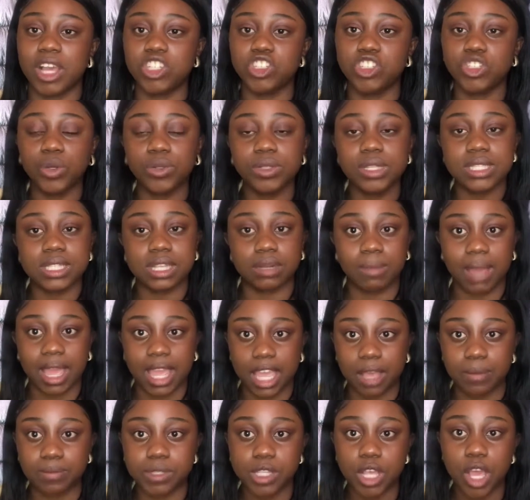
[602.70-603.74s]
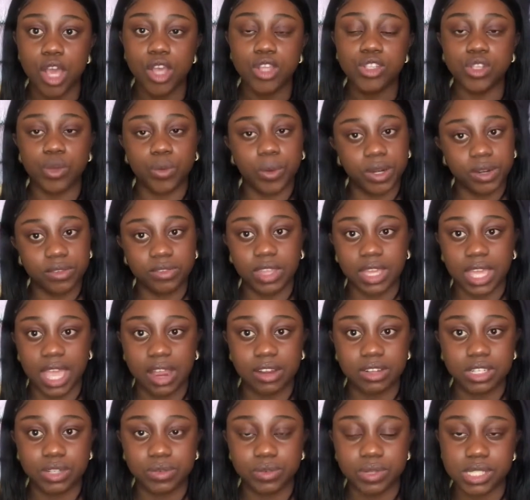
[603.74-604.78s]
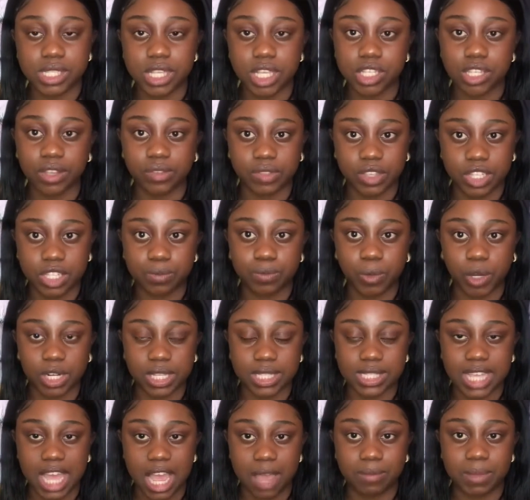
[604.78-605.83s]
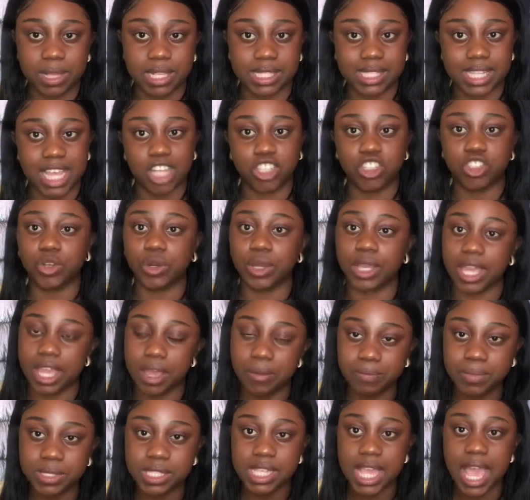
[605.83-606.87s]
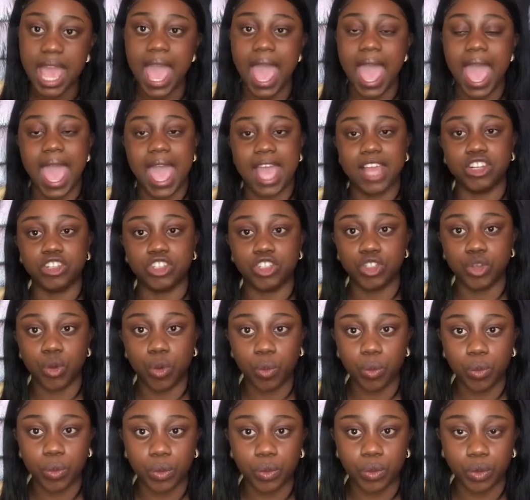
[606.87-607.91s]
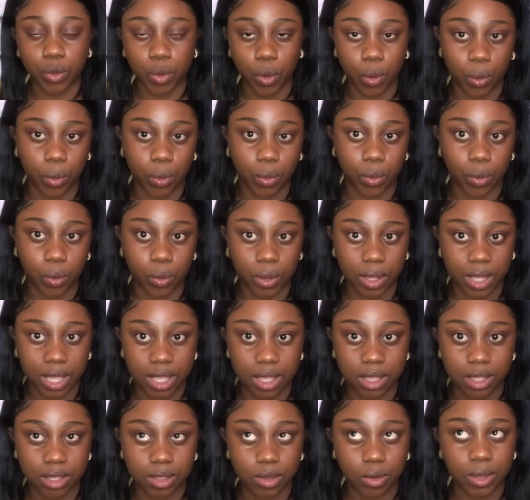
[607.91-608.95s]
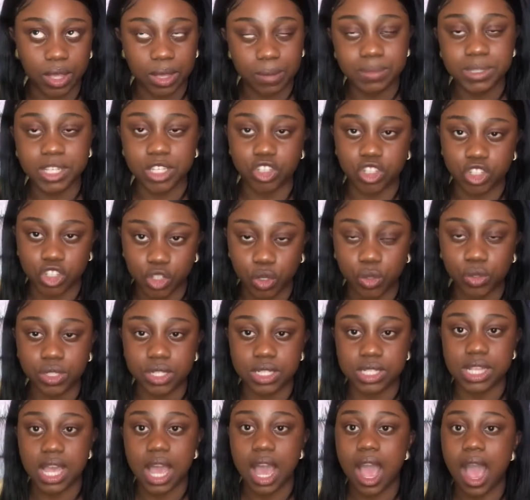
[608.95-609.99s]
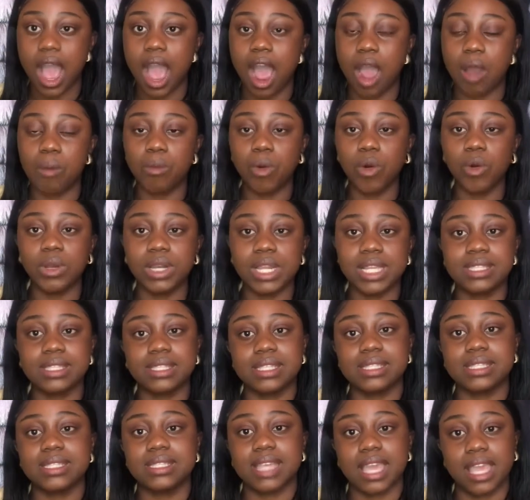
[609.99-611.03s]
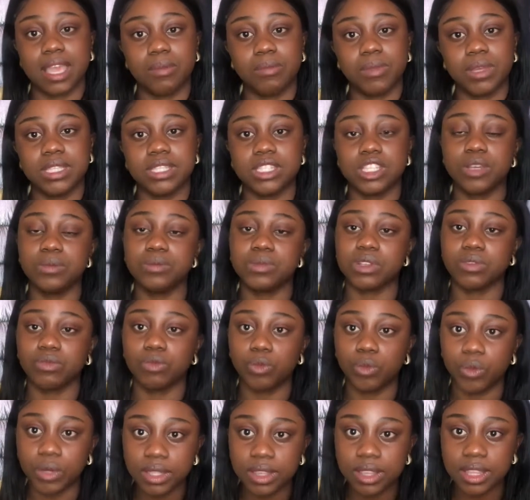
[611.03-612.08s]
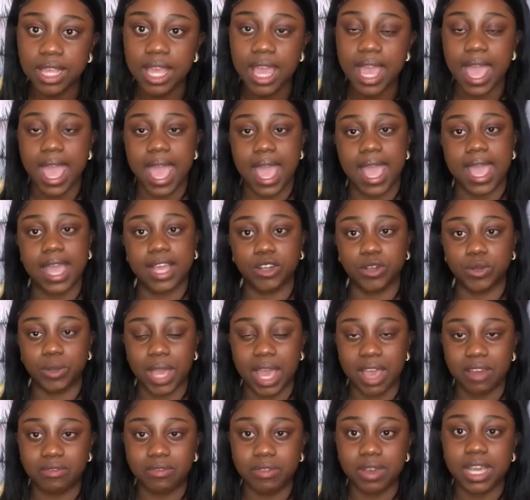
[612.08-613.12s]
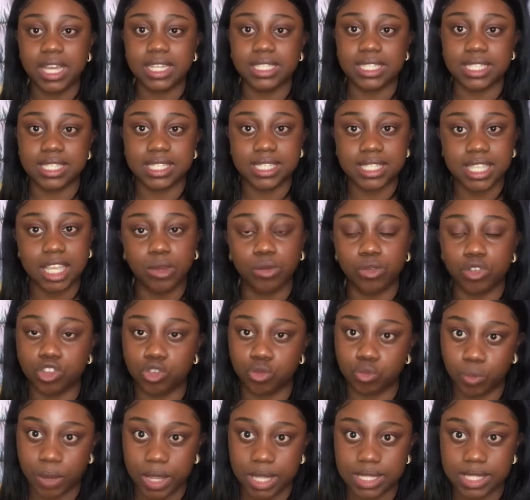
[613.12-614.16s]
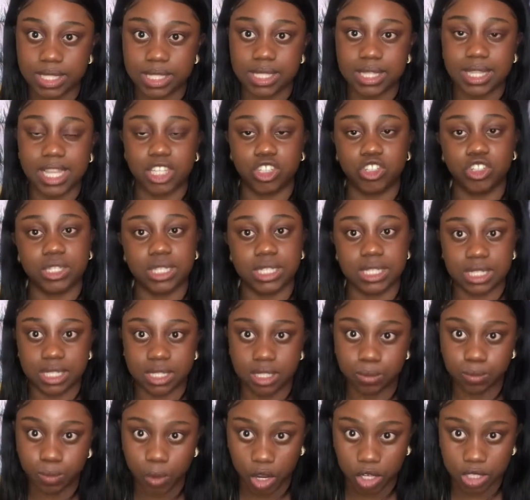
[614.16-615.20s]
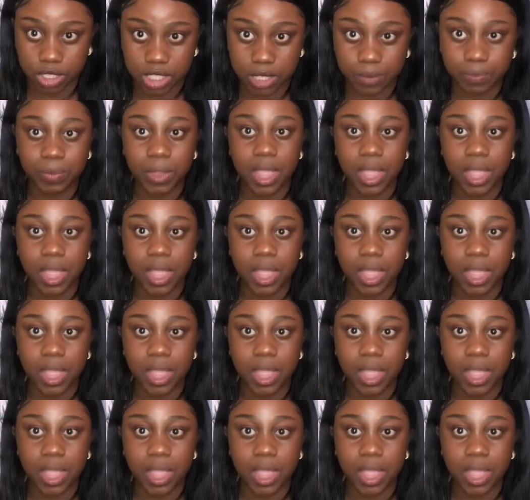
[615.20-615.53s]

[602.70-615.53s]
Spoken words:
shoulders and my hips. So one of the characteristics of this body type is that your hips and your hips and your shoulders are more or less the same in terms of width, and you have a distinguished waist that you can spot.